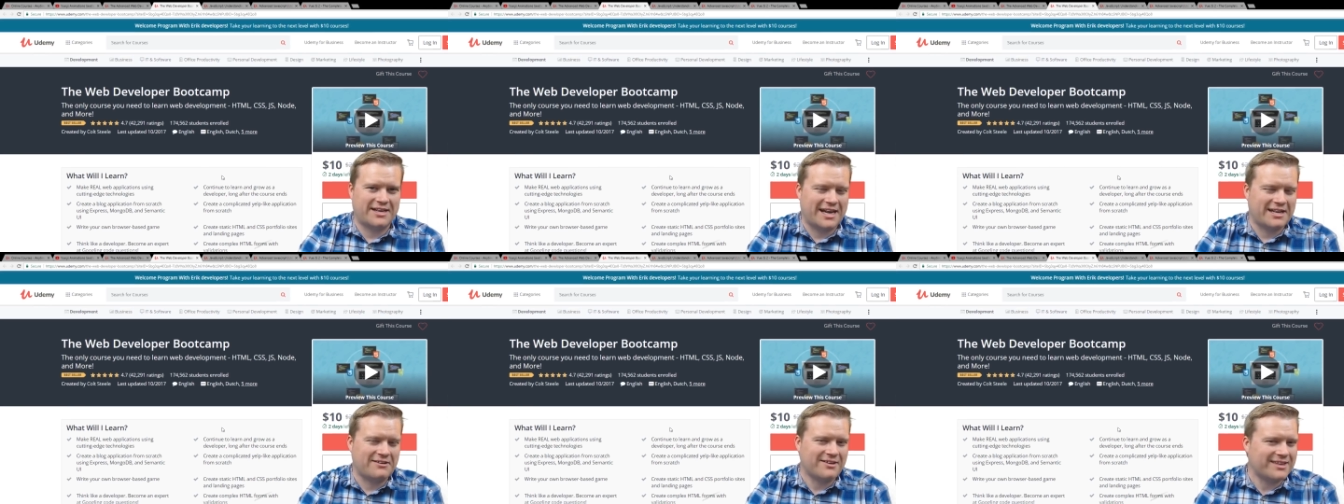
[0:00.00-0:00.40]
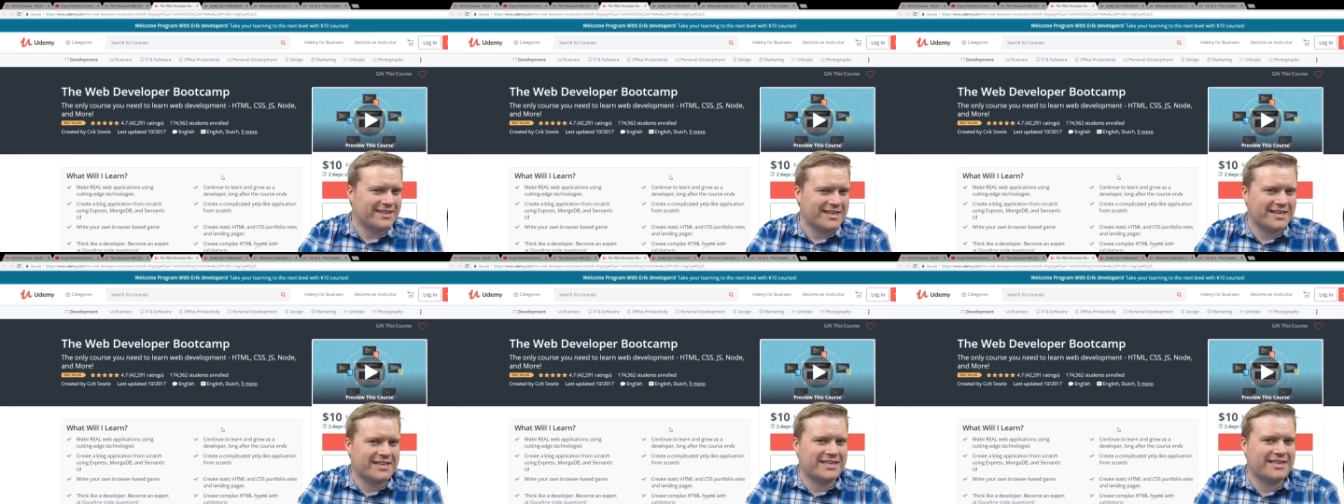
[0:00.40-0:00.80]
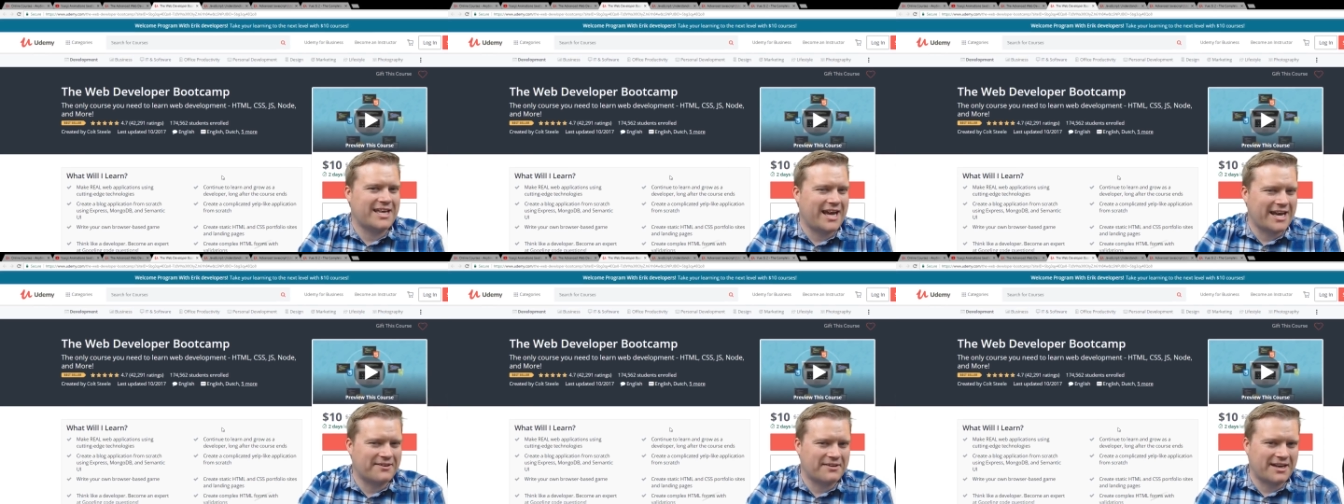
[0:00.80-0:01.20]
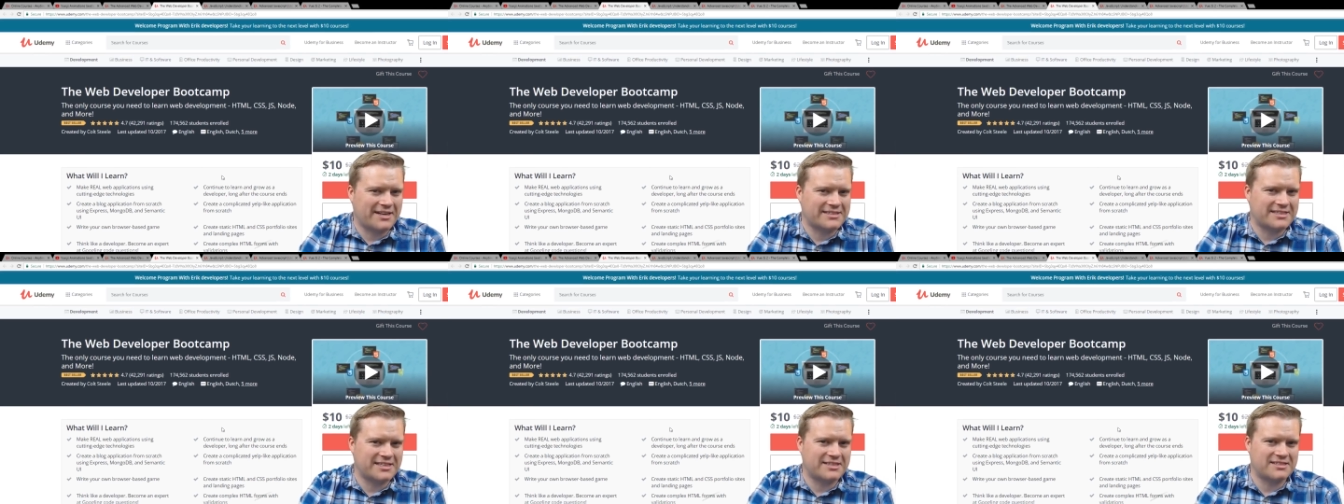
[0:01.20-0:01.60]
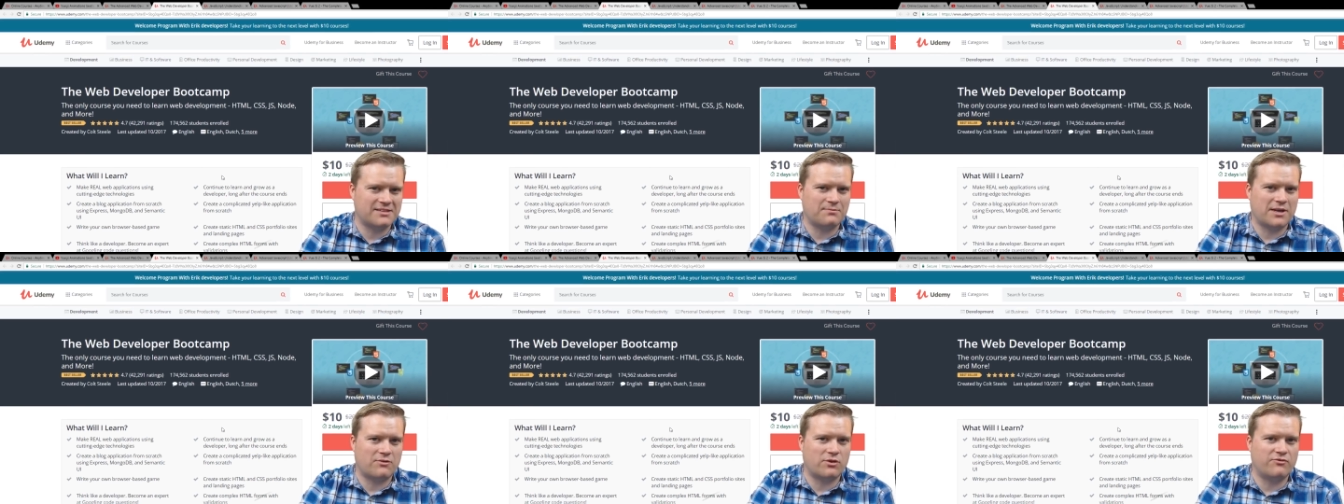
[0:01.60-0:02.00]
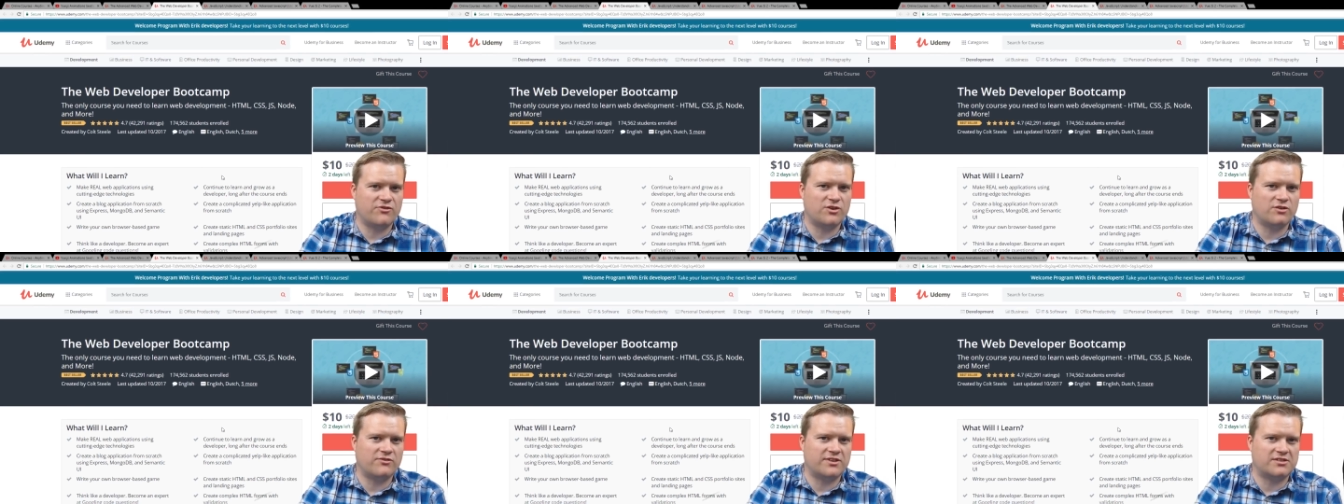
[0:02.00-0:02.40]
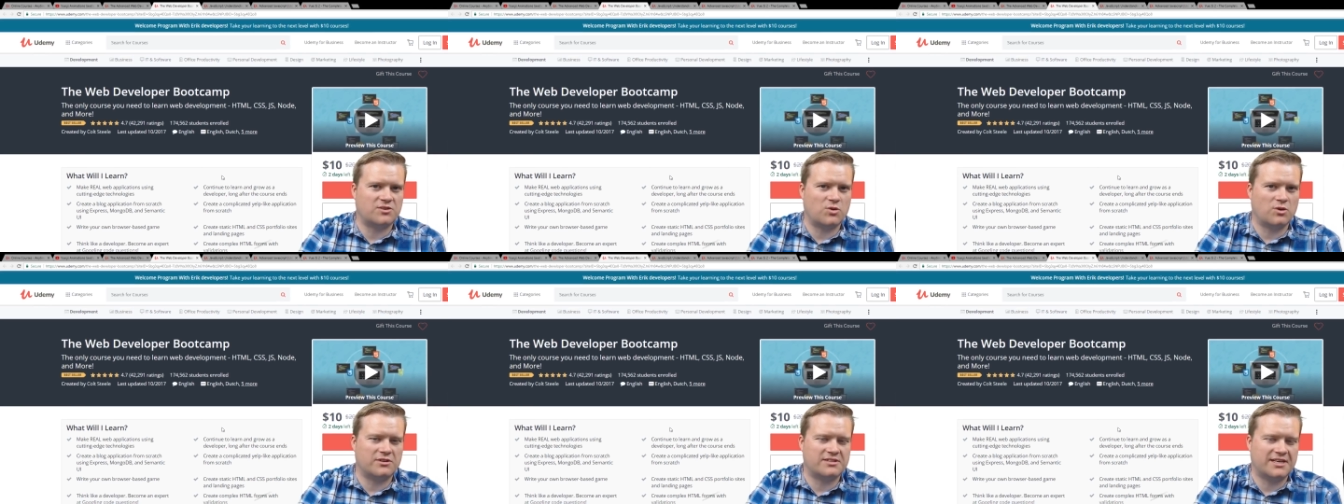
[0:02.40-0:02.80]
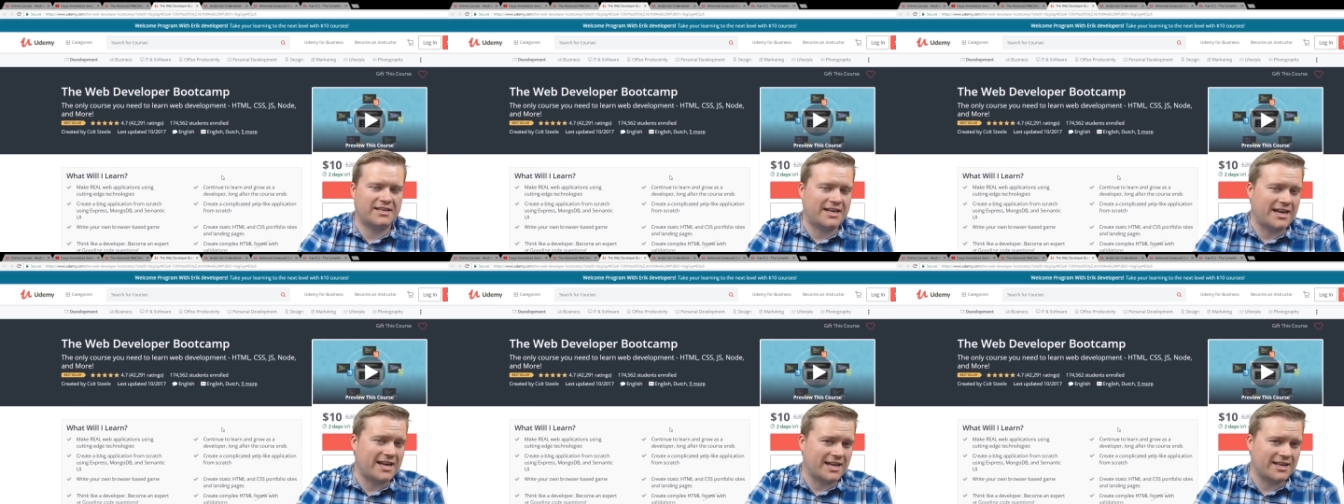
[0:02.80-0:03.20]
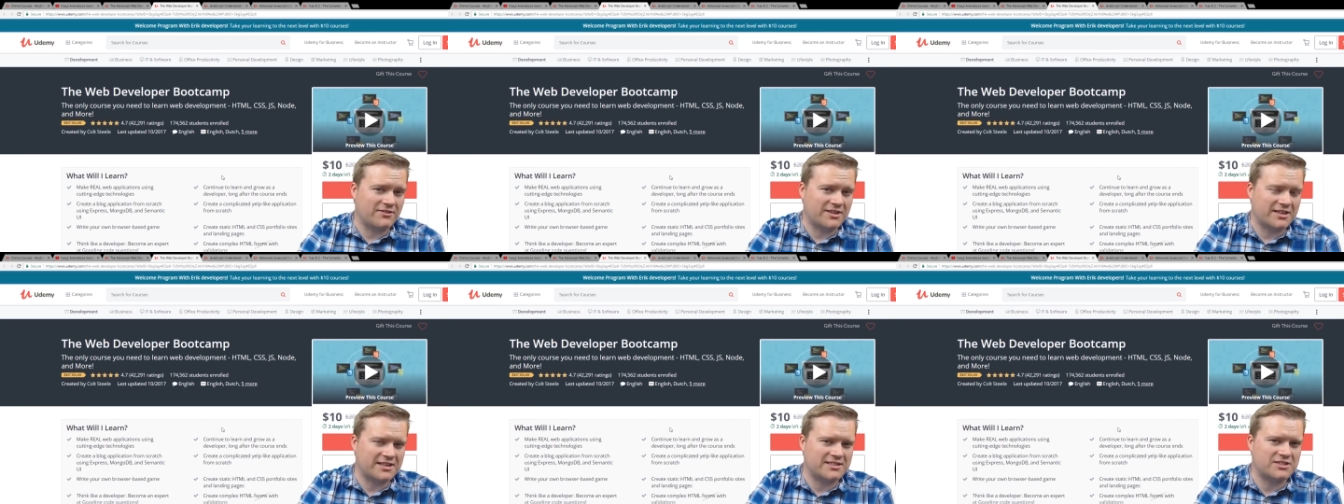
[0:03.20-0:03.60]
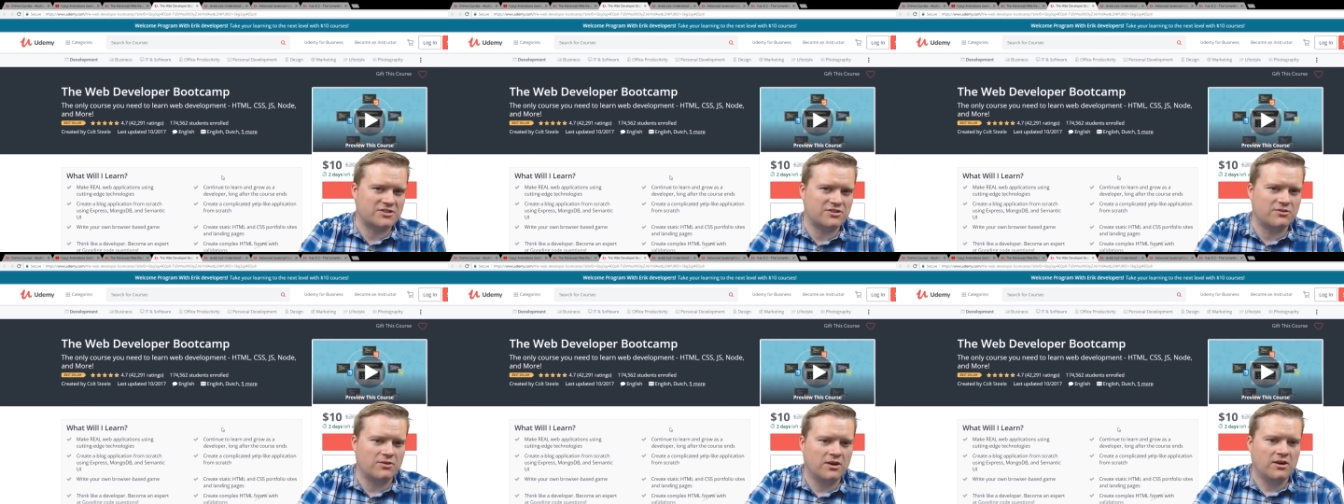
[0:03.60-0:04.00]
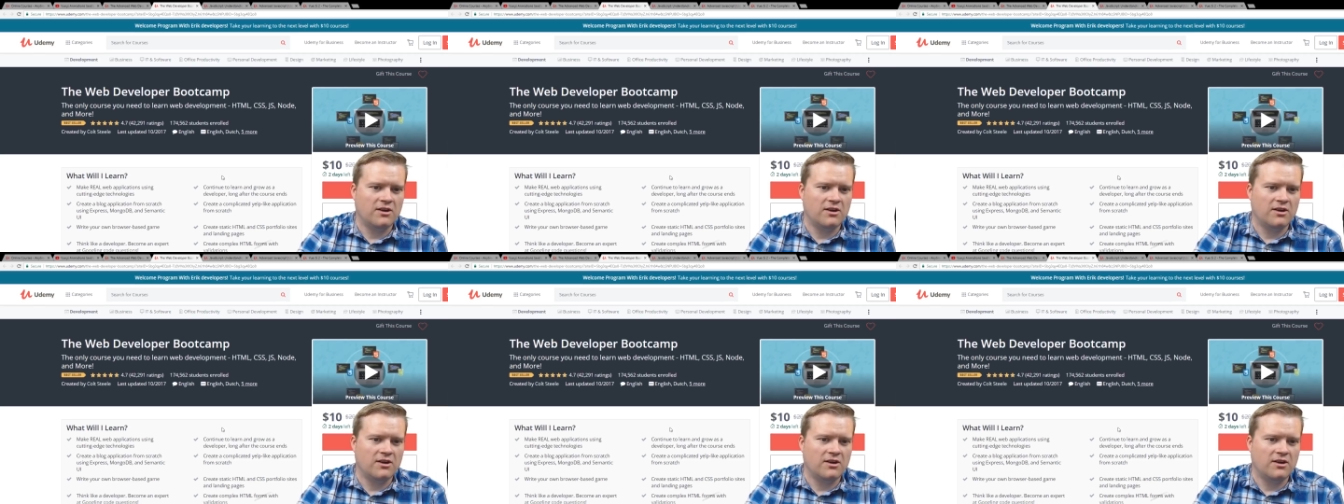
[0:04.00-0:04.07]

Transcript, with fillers: I don't think I, I said this in my review of this course that I don't think that's true,